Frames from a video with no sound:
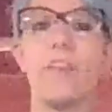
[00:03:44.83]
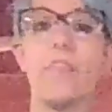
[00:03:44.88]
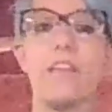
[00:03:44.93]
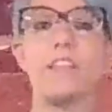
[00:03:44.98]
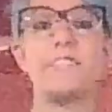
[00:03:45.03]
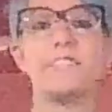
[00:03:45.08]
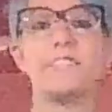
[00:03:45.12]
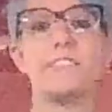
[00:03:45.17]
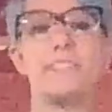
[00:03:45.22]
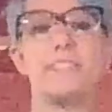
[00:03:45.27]

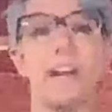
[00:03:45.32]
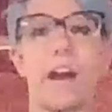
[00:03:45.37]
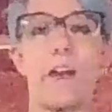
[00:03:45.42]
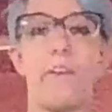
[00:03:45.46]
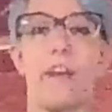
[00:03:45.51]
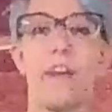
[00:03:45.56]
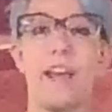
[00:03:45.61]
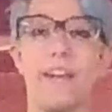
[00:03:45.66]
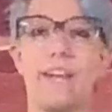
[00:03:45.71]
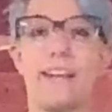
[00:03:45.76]
This is our
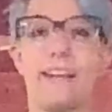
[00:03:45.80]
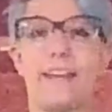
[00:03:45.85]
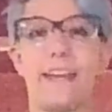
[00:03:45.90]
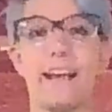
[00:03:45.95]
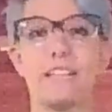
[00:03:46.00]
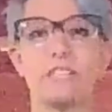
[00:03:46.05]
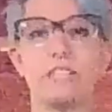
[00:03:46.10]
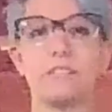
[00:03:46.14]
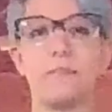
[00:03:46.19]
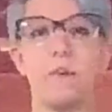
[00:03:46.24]

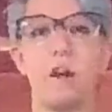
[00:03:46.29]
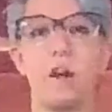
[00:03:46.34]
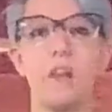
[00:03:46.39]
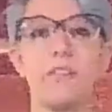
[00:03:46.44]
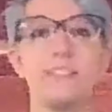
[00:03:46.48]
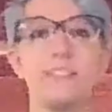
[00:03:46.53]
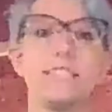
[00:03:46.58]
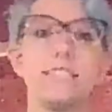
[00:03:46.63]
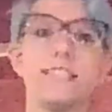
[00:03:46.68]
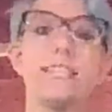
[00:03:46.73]
ADS,
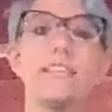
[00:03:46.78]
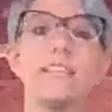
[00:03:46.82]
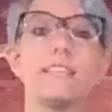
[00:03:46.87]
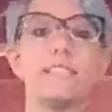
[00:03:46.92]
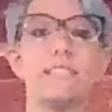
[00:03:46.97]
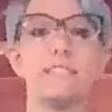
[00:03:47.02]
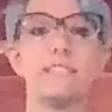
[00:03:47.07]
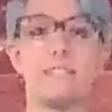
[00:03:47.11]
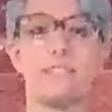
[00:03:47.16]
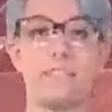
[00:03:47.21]
the
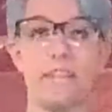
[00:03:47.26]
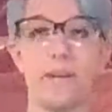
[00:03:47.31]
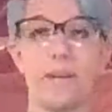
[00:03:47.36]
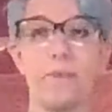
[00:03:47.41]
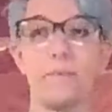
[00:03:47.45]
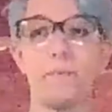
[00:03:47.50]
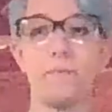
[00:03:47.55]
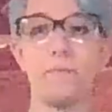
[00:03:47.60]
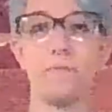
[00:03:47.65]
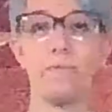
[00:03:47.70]
TCC,
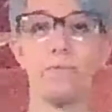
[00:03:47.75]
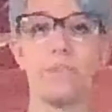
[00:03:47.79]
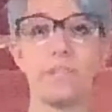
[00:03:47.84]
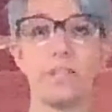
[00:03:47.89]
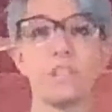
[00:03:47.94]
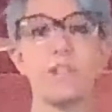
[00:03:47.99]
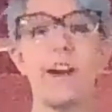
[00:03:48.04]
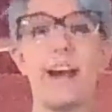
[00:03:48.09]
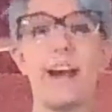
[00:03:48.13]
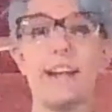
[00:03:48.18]

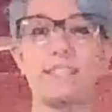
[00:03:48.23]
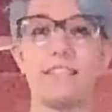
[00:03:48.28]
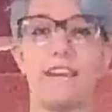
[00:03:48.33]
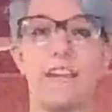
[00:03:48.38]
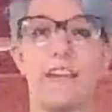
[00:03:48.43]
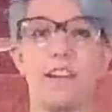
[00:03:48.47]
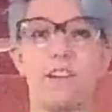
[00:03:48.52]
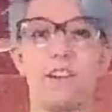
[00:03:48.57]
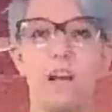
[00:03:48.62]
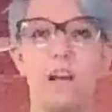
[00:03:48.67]
the Trash
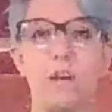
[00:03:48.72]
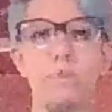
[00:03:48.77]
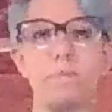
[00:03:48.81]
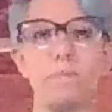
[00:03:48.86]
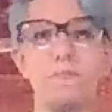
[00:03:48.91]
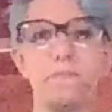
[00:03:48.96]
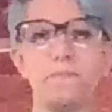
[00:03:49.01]
Can Club.